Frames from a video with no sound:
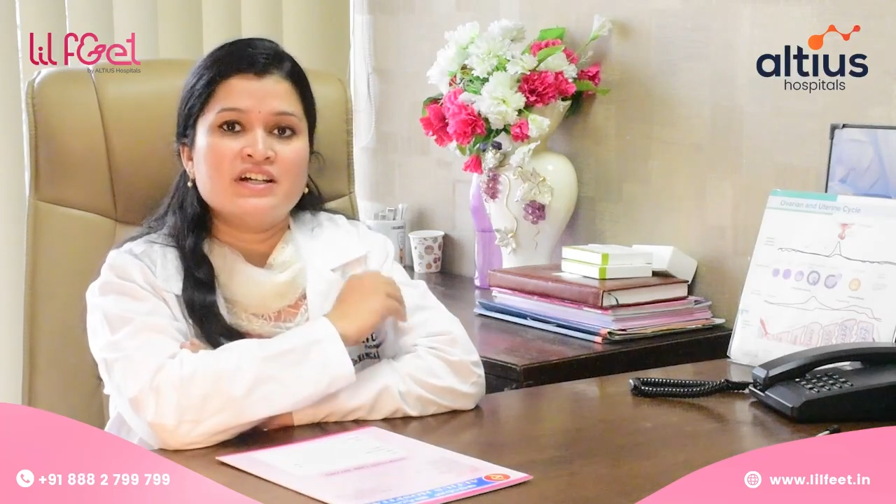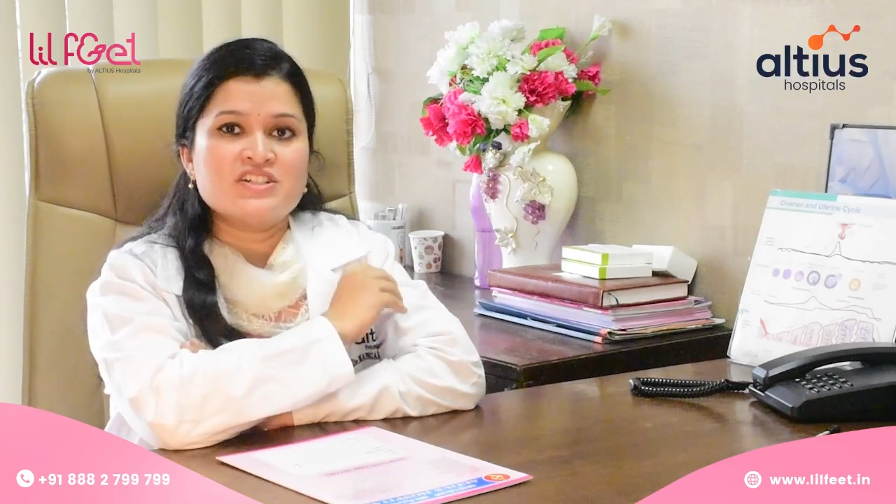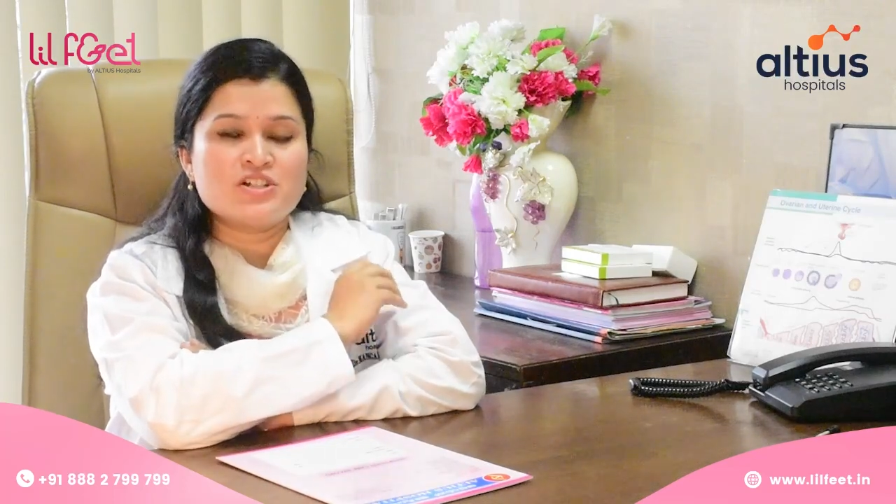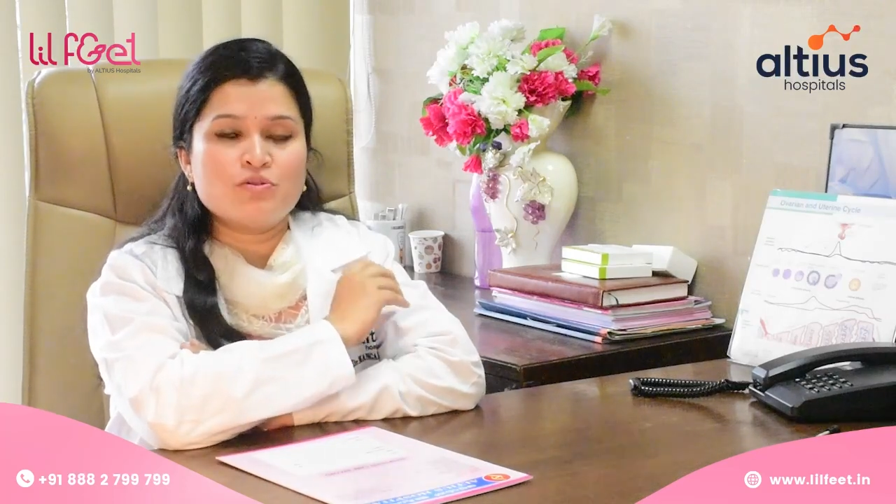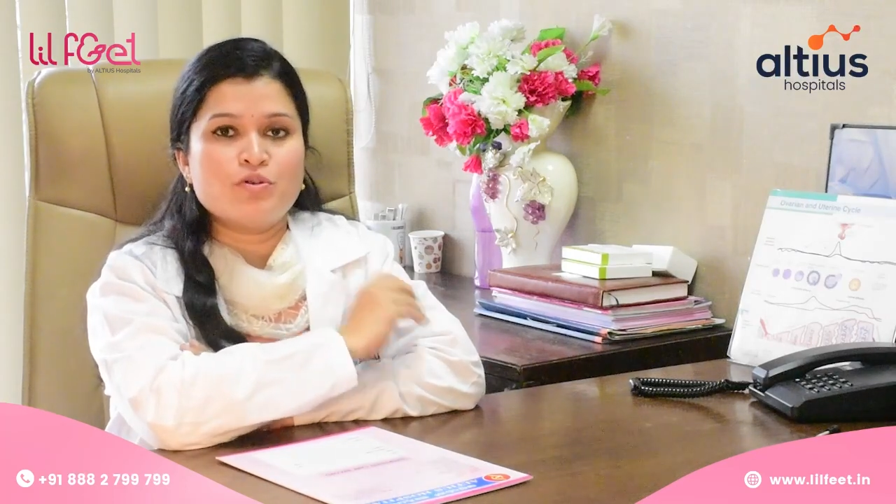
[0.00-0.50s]

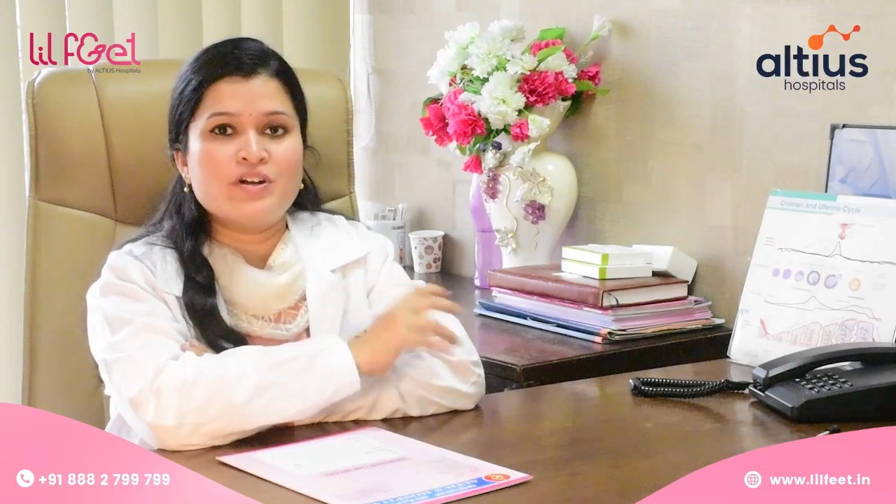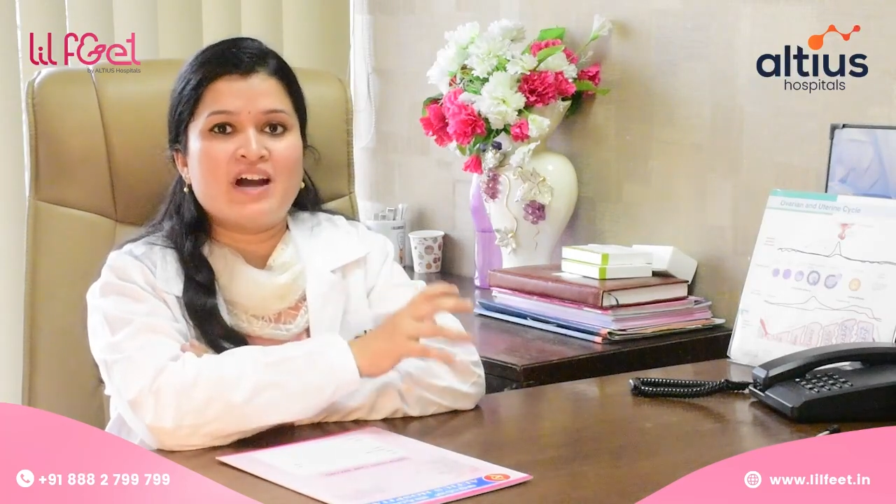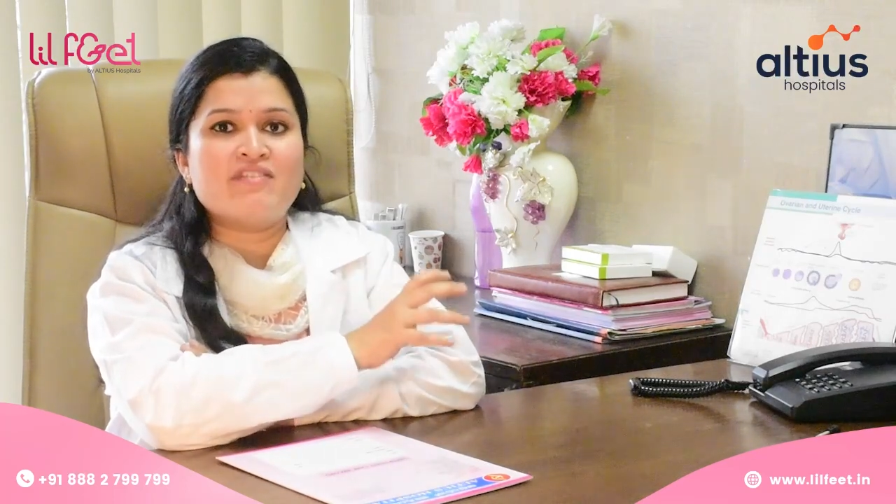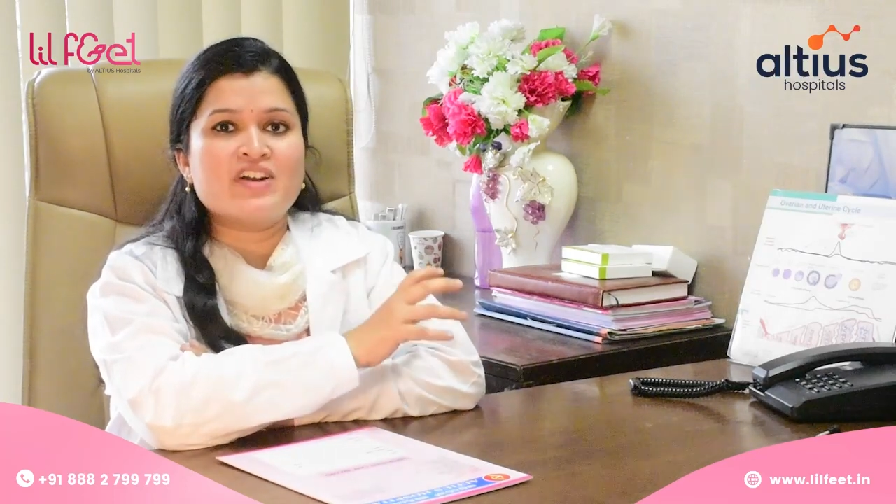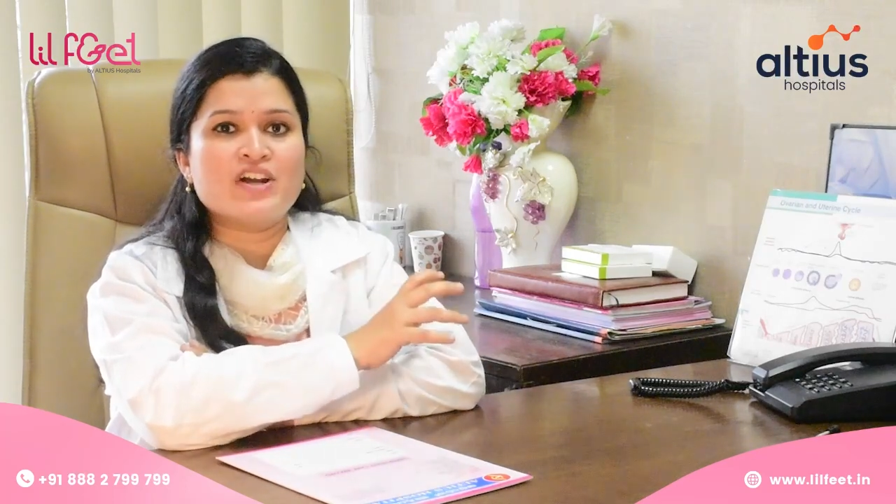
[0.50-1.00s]
She would
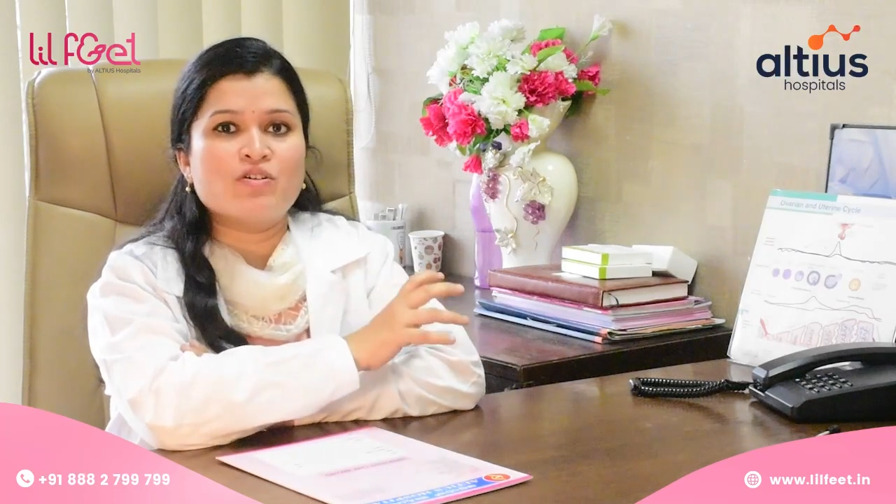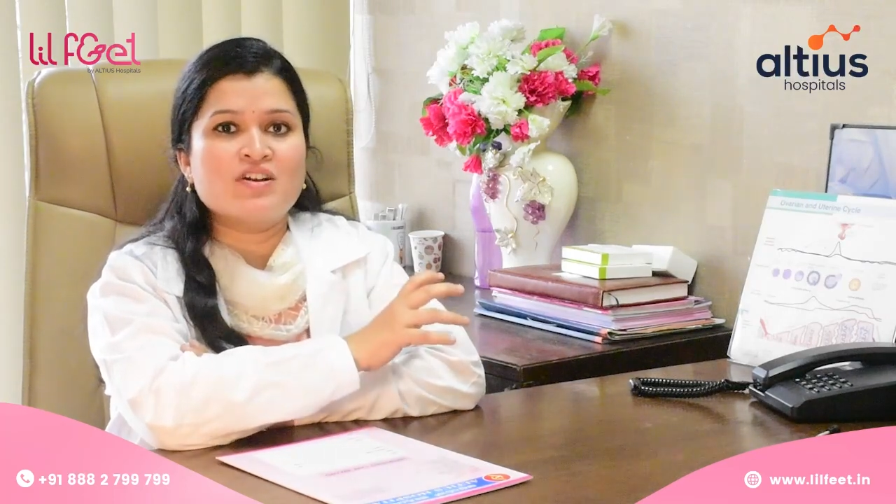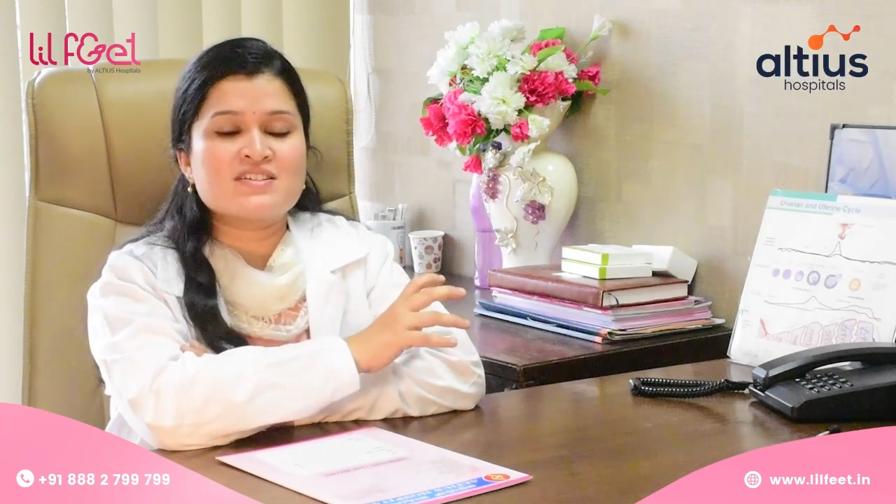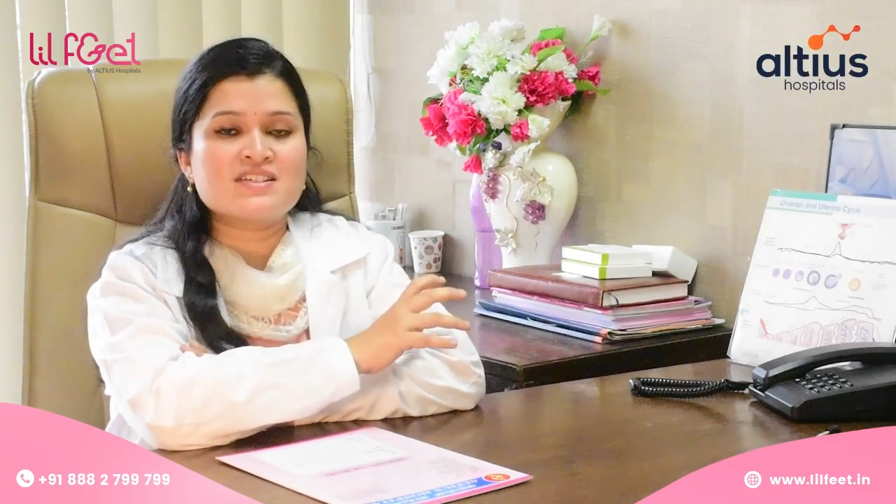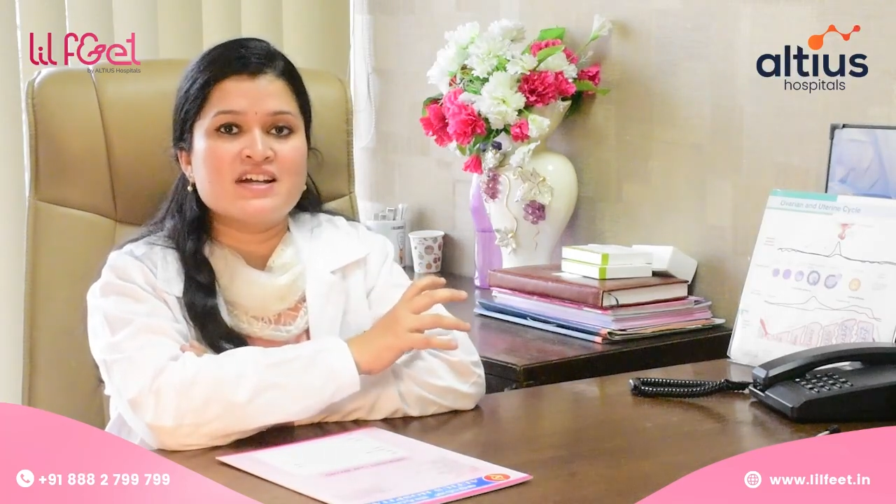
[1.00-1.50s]
have
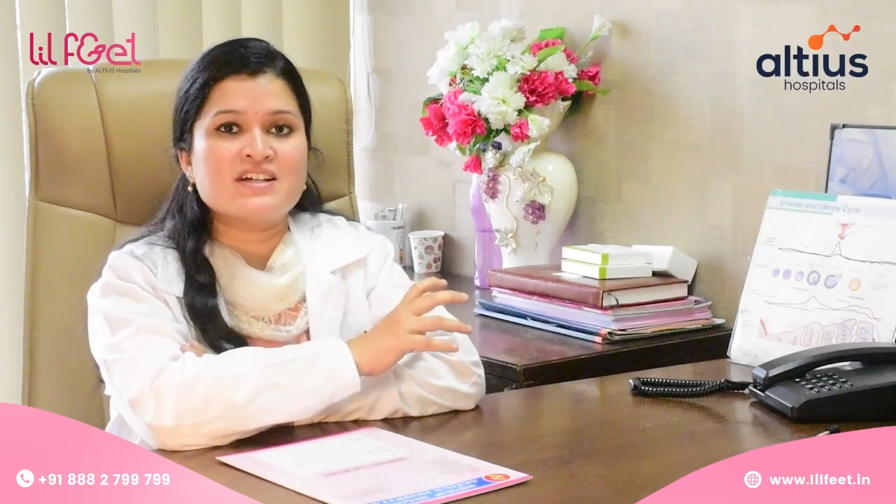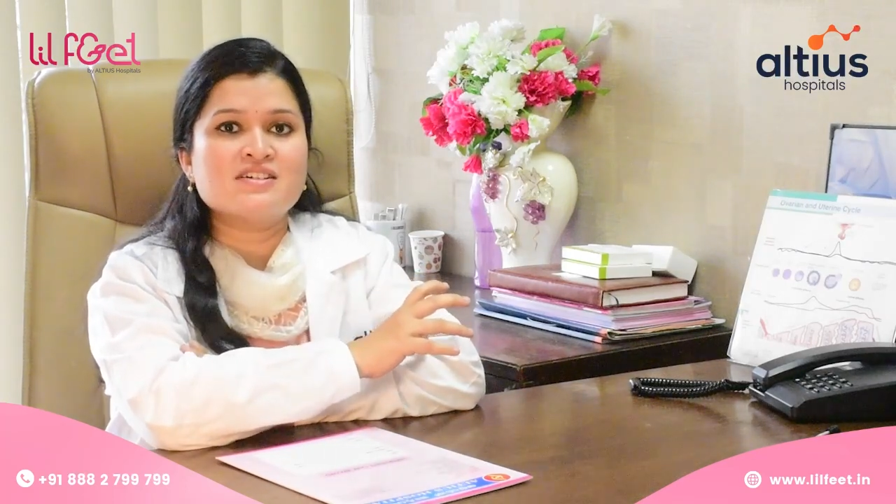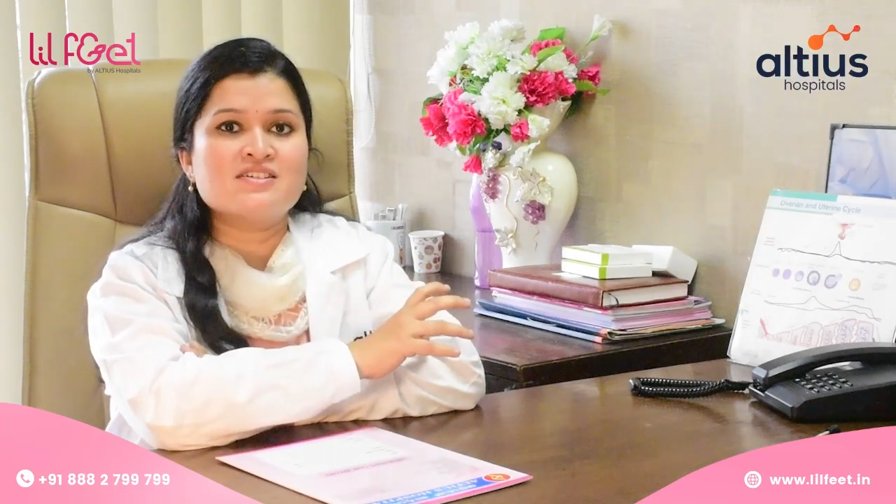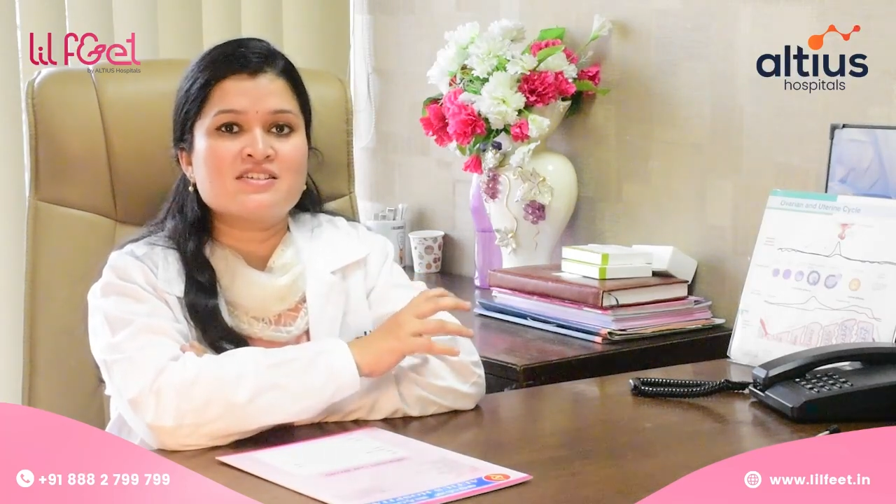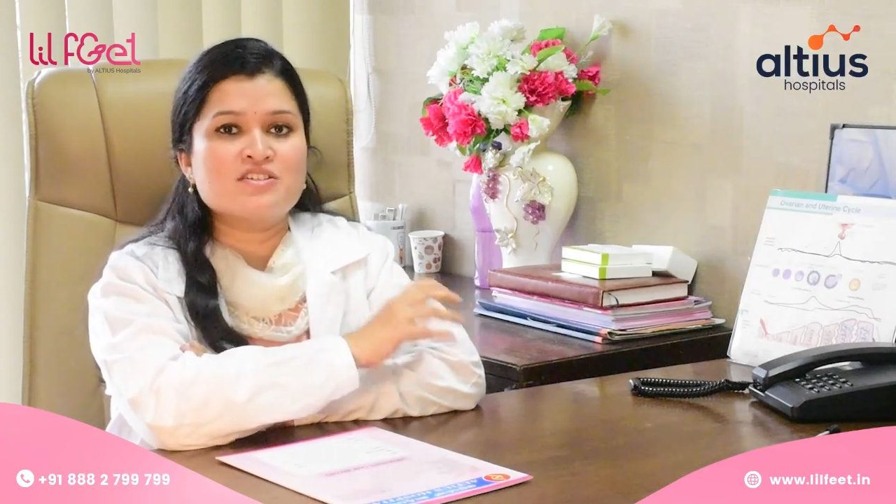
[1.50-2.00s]
regular
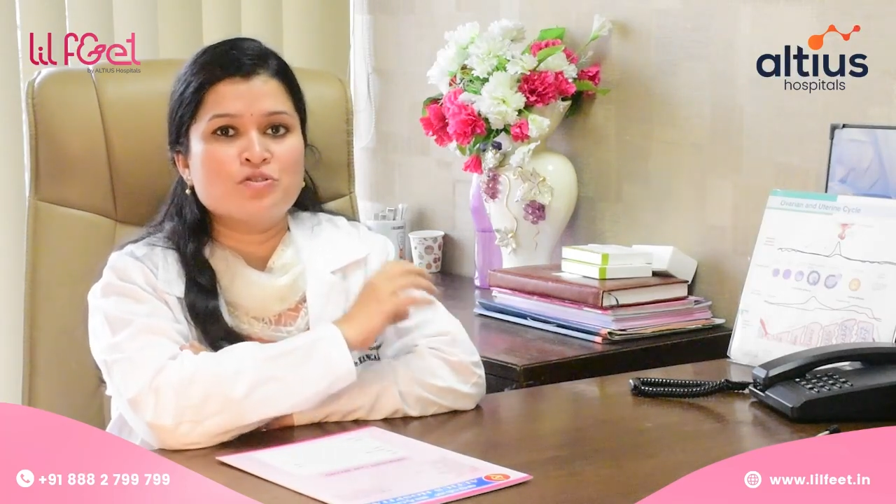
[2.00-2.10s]
cycles,